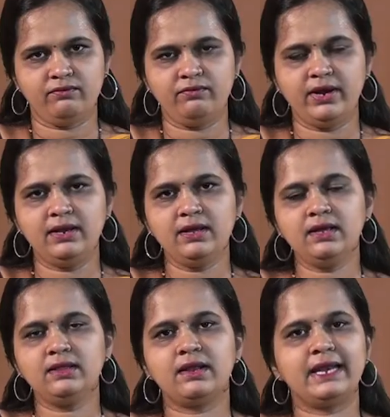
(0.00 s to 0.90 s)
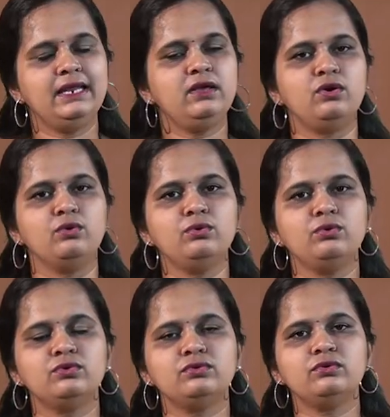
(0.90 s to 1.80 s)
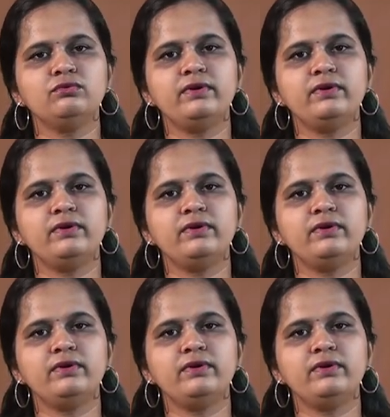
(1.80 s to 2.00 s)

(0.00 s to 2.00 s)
waiting in the ready queue, so